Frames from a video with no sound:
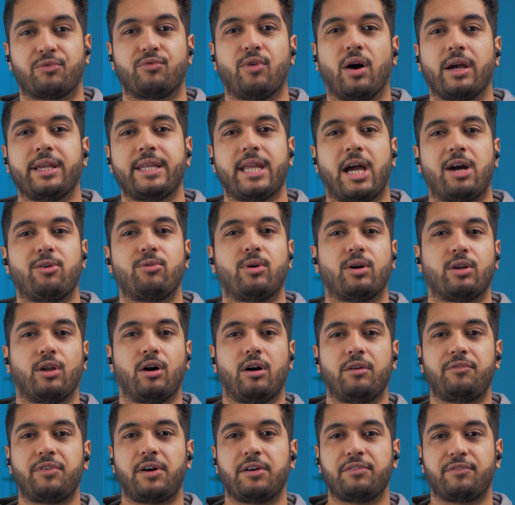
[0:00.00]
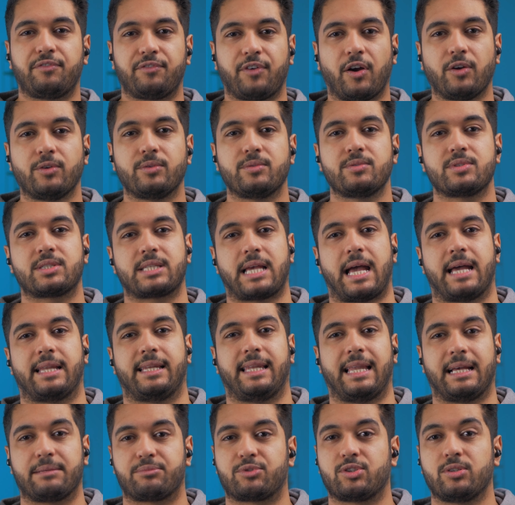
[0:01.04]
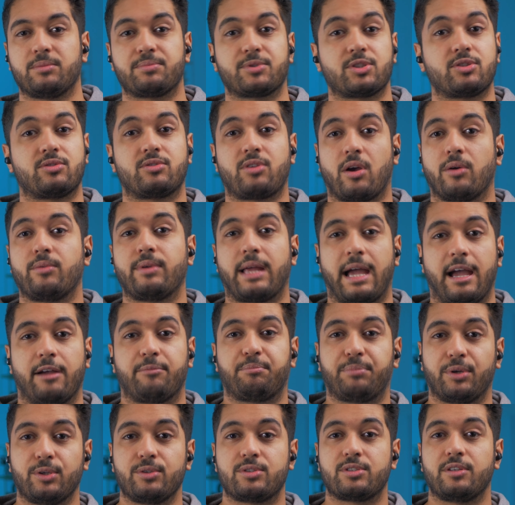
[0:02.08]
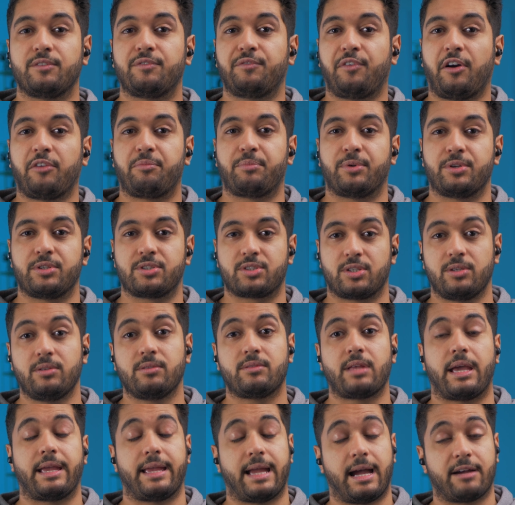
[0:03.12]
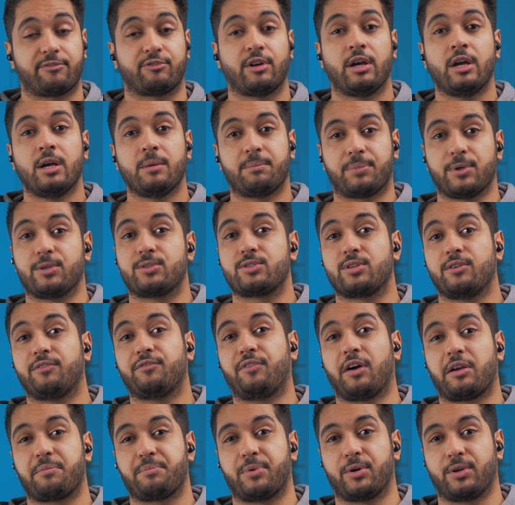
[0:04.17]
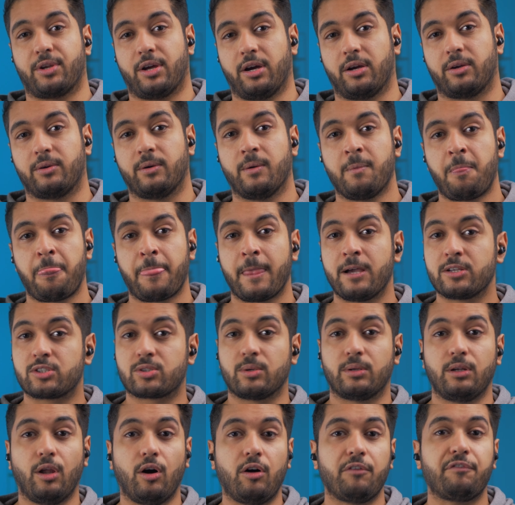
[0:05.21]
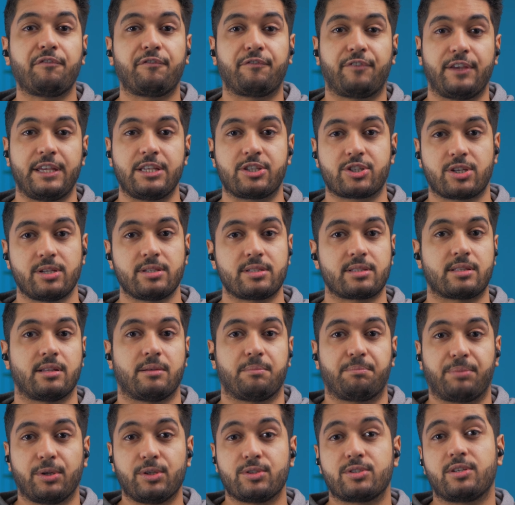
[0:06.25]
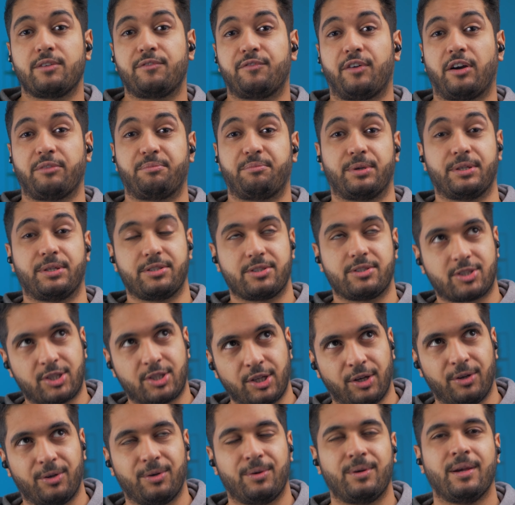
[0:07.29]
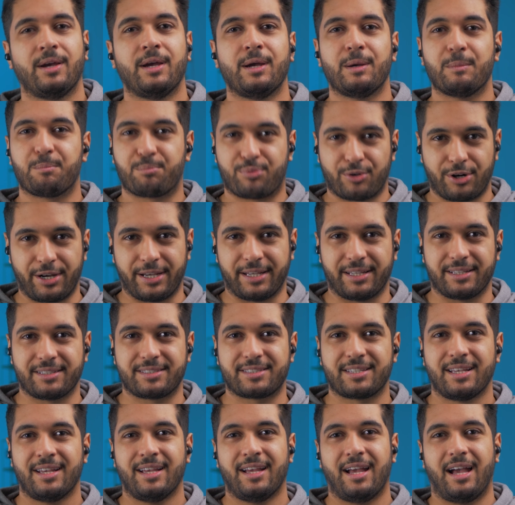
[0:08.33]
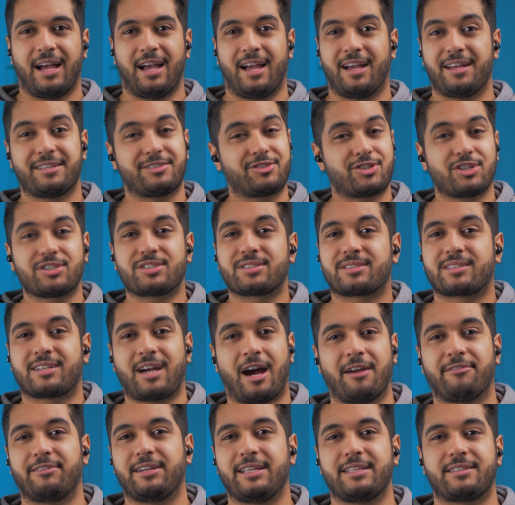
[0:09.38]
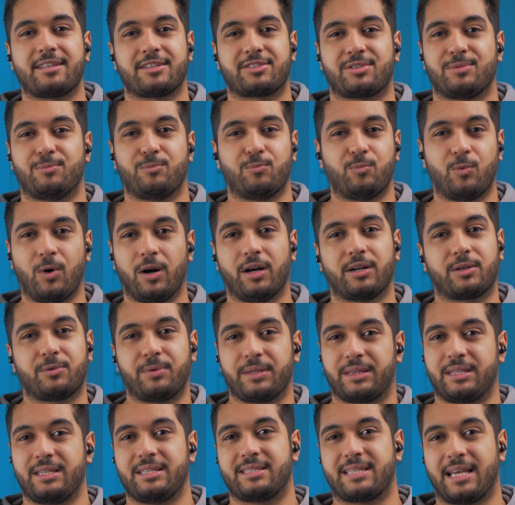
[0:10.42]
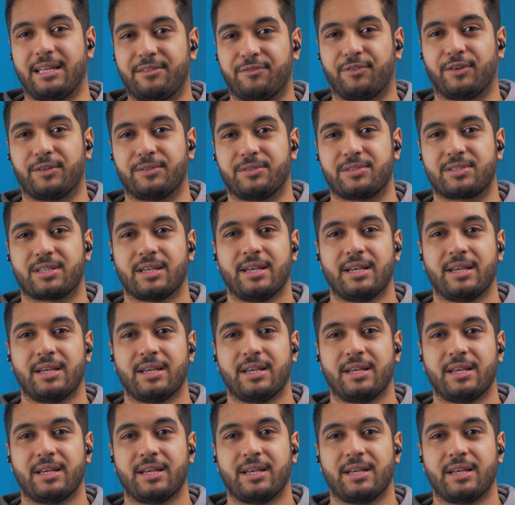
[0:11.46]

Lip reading: right now, a lot of our phones and laptops don't have Bluetooth 5.2, they have Bluetooth 5.0. So a lot of features that Bluetooth 5.2 brings just currently doesn't work with these headphones.